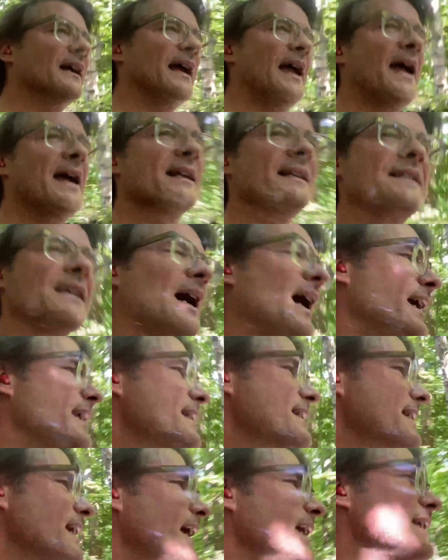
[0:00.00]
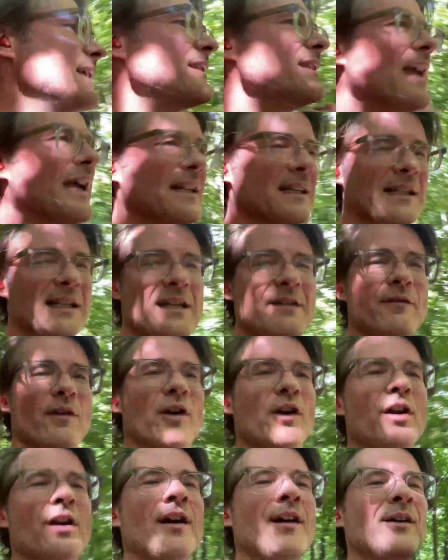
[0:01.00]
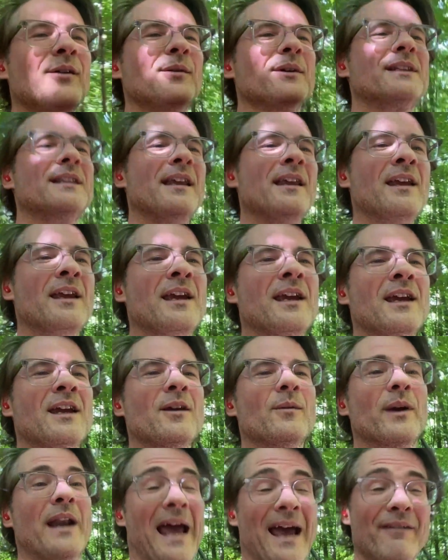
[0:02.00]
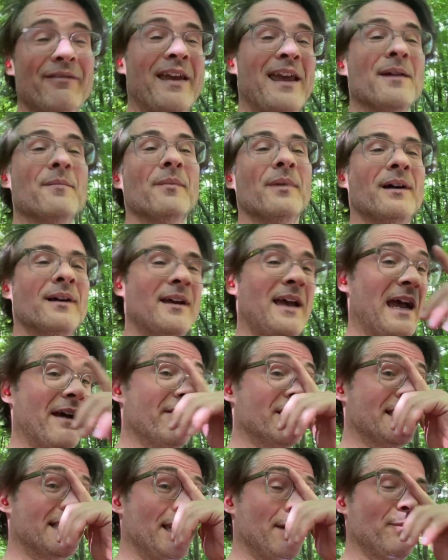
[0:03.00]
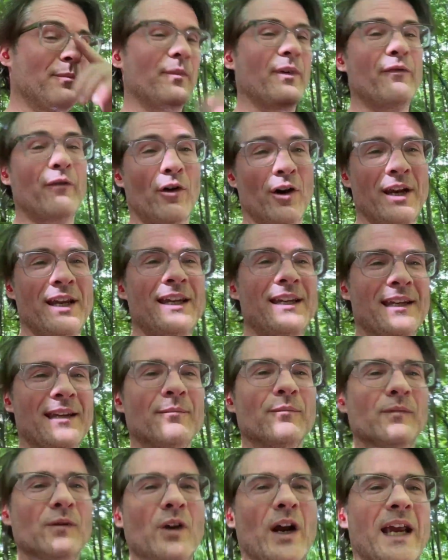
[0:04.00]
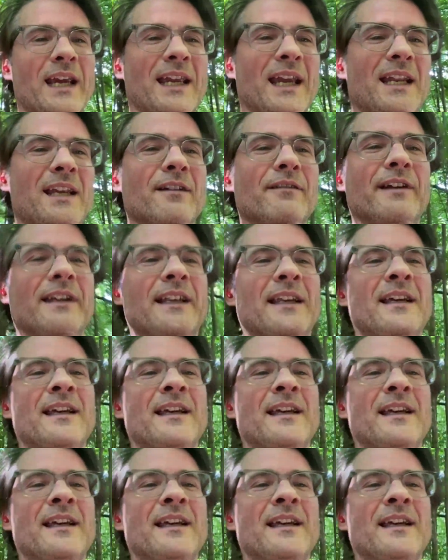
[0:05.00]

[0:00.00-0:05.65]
And I decided that Cleaver would have him have a sip before he drank any of it.